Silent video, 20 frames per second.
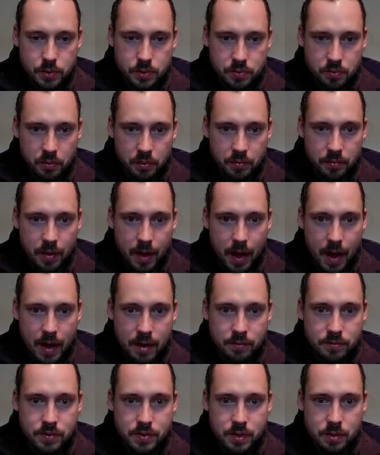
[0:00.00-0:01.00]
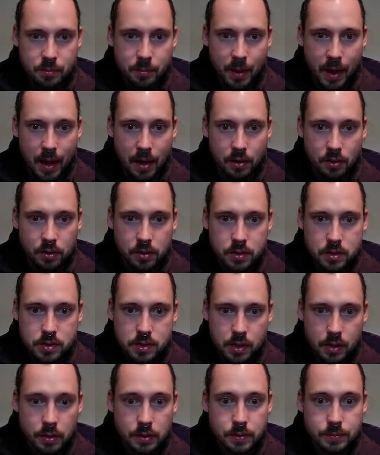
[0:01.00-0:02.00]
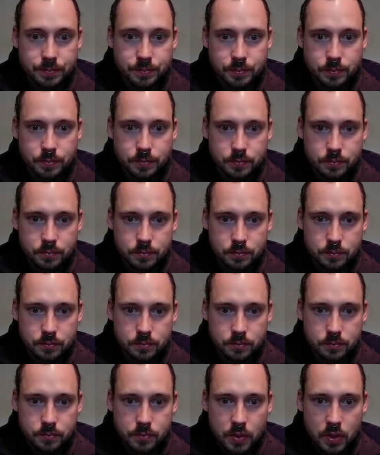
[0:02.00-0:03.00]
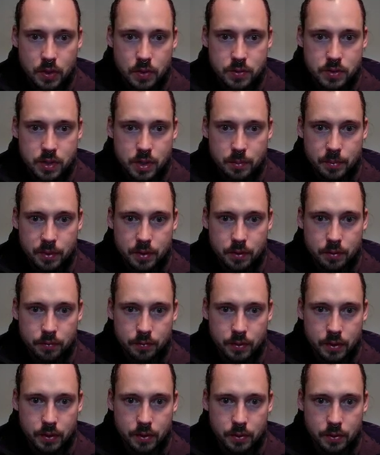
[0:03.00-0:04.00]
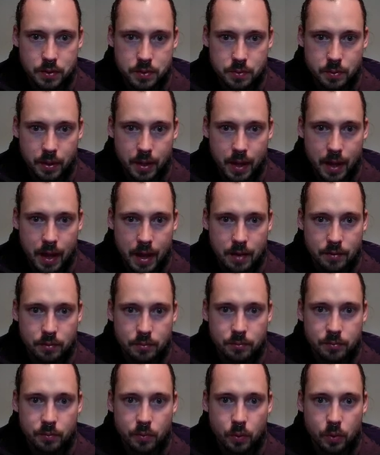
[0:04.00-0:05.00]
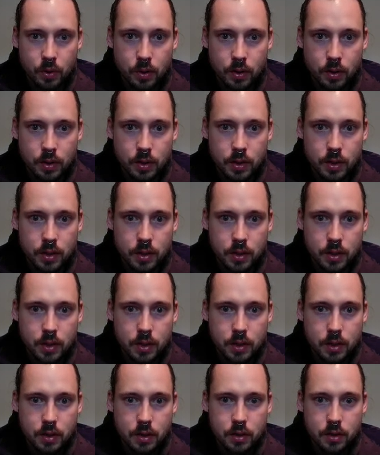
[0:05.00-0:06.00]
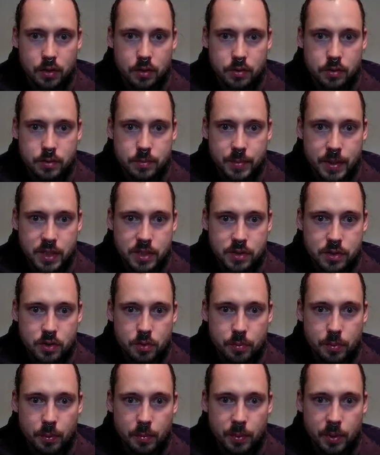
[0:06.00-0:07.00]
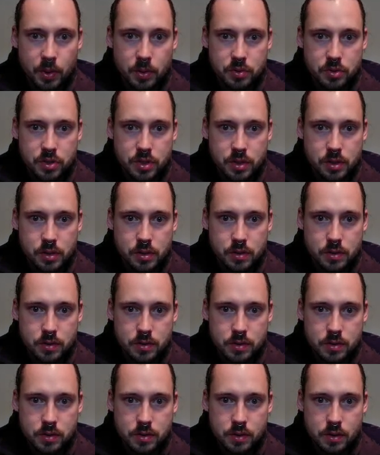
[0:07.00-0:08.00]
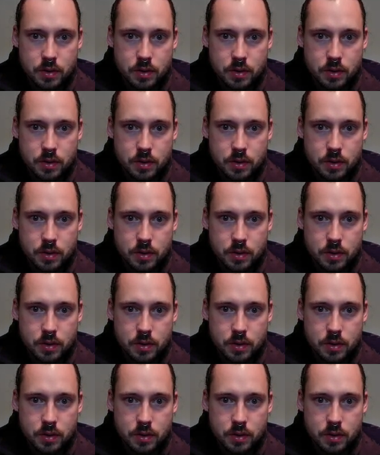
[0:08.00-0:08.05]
revives in battle, so using them in the field is what I have them for. My super potions.